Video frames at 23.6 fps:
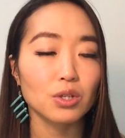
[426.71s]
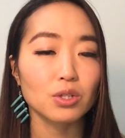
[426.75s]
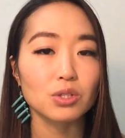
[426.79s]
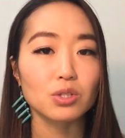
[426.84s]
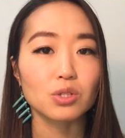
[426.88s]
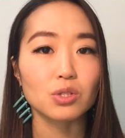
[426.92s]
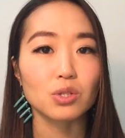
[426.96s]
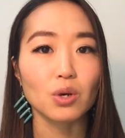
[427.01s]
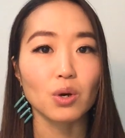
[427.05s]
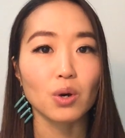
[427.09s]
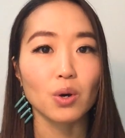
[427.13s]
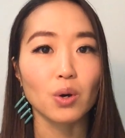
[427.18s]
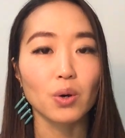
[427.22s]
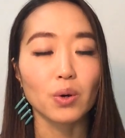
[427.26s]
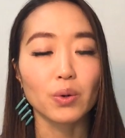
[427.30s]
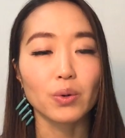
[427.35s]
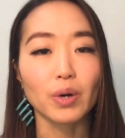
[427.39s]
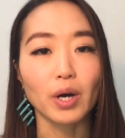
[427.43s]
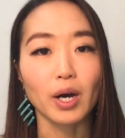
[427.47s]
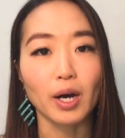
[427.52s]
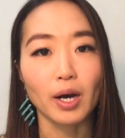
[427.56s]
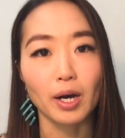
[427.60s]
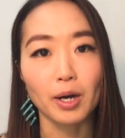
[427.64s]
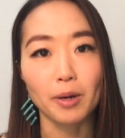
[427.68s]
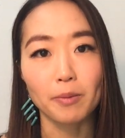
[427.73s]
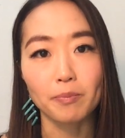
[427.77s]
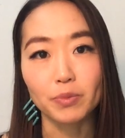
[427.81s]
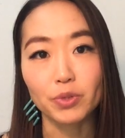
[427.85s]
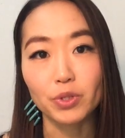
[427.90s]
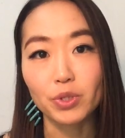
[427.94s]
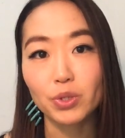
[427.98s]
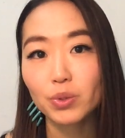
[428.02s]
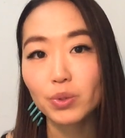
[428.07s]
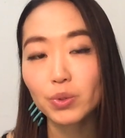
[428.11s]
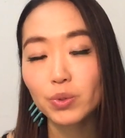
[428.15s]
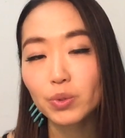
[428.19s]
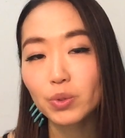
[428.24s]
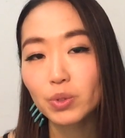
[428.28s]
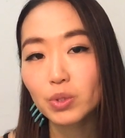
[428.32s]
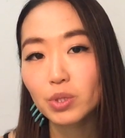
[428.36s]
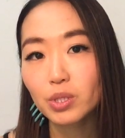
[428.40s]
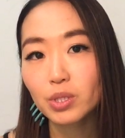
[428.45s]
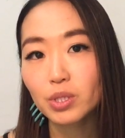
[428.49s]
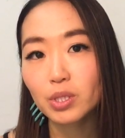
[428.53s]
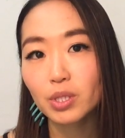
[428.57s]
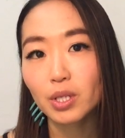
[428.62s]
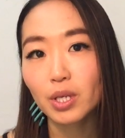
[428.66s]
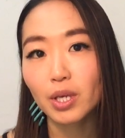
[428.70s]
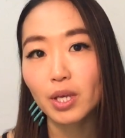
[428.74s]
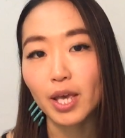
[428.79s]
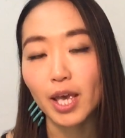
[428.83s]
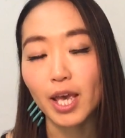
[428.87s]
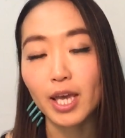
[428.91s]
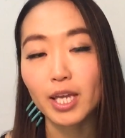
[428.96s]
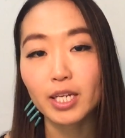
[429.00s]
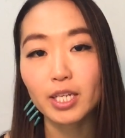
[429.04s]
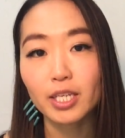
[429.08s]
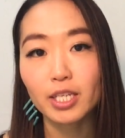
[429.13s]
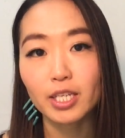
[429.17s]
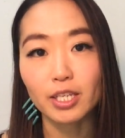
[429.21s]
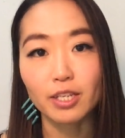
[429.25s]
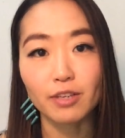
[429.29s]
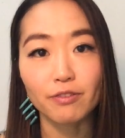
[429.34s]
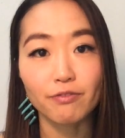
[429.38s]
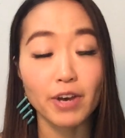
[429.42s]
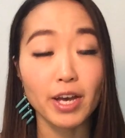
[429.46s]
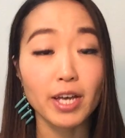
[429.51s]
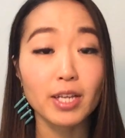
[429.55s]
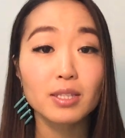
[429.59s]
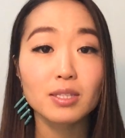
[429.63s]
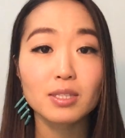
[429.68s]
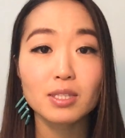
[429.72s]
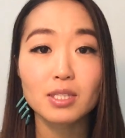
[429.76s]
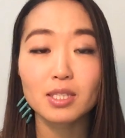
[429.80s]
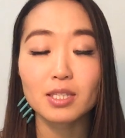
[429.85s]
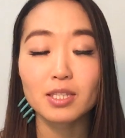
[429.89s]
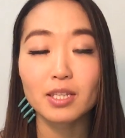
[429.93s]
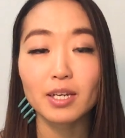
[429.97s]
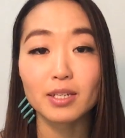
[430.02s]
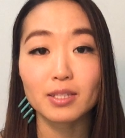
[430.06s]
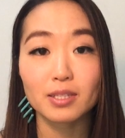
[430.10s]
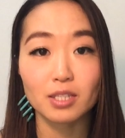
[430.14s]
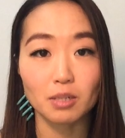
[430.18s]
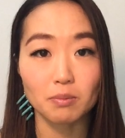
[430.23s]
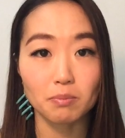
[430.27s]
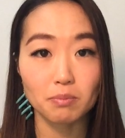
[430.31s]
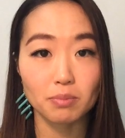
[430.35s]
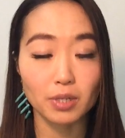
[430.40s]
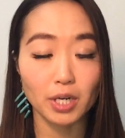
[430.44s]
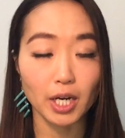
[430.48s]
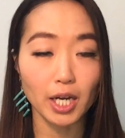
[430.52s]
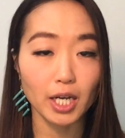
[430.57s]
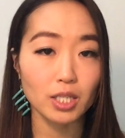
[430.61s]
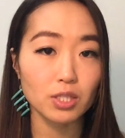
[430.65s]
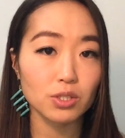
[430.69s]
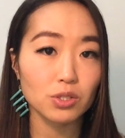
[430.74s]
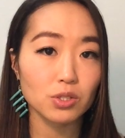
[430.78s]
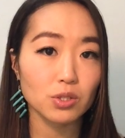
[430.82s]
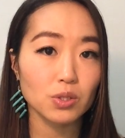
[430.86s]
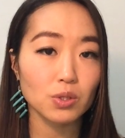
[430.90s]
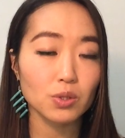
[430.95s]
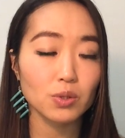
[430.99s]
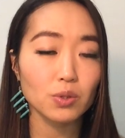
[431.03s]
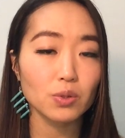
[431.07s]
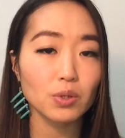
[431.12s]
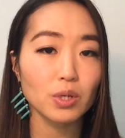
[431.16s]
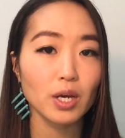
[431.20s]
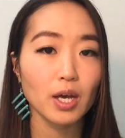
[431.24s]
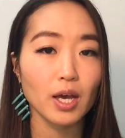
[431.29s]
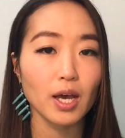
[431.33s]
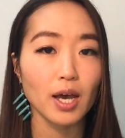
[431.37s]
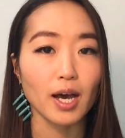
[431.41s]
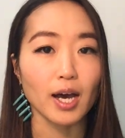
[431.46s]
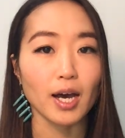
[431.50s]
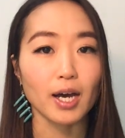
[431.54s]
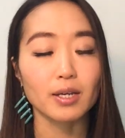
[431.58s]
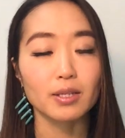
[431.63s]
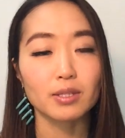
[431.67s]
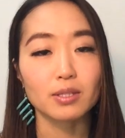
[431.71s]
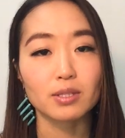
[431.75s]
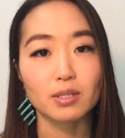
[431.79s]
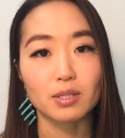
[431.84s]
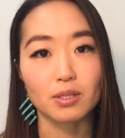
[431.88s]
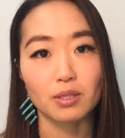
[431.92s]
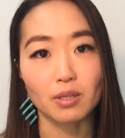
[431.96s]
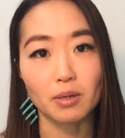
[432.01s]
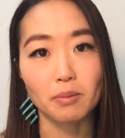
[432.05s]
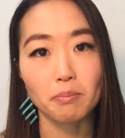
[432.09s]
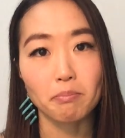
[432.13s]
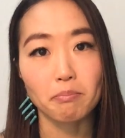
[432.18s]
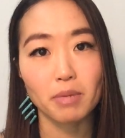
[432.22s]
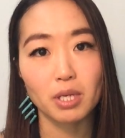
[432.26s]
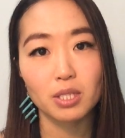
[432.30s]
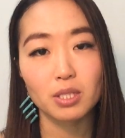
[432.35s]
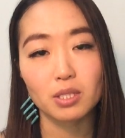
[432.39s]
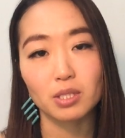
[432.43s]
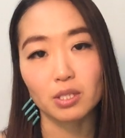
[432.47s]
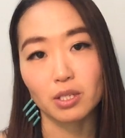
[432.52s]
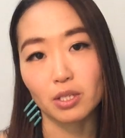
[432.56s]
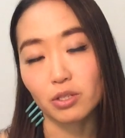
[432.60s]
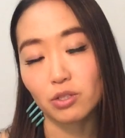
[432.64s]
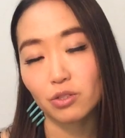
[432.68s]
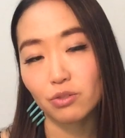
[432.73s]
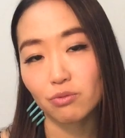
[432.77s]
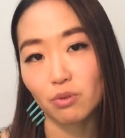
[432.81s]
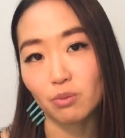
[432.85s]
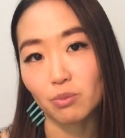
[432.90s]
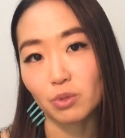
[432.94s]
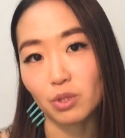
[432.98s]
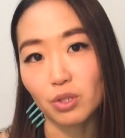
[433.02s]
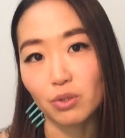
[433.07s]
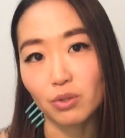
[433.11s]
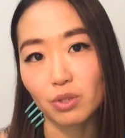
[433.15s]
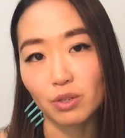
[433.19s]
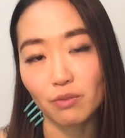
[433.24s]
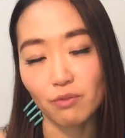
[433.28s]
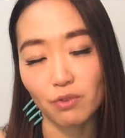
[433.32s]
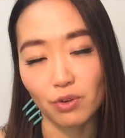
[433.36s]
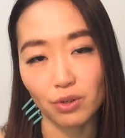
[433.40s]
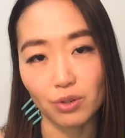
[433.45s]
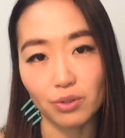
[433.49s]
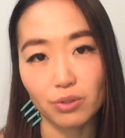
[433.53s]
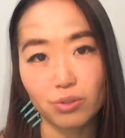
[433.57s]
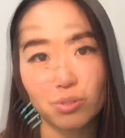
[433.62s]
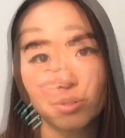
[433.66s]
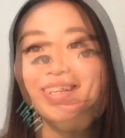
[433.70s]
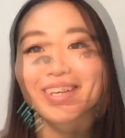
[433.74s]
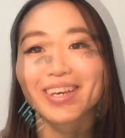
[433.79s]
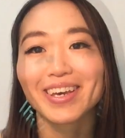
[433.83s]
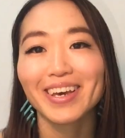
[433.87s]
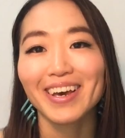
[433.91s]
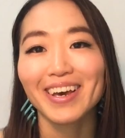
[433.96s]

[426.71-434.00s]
So use any events that surprise you as the message from the universe.